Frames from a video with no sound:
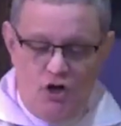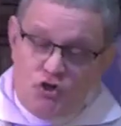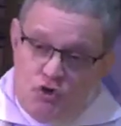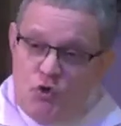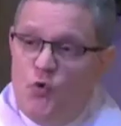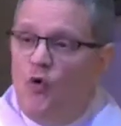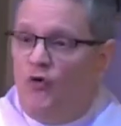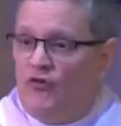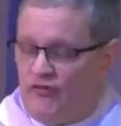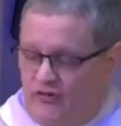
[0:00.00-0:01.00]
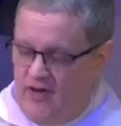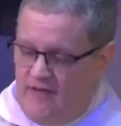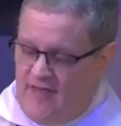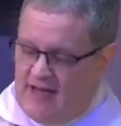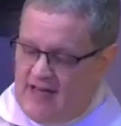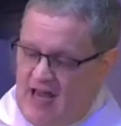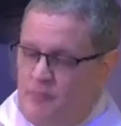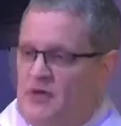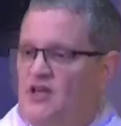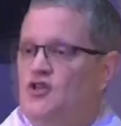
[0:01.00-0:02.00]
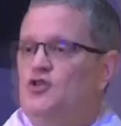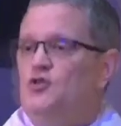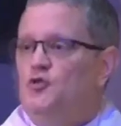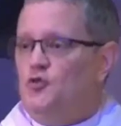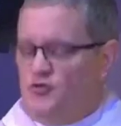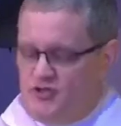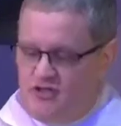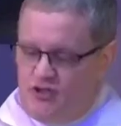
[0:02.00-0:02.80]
tools that can be used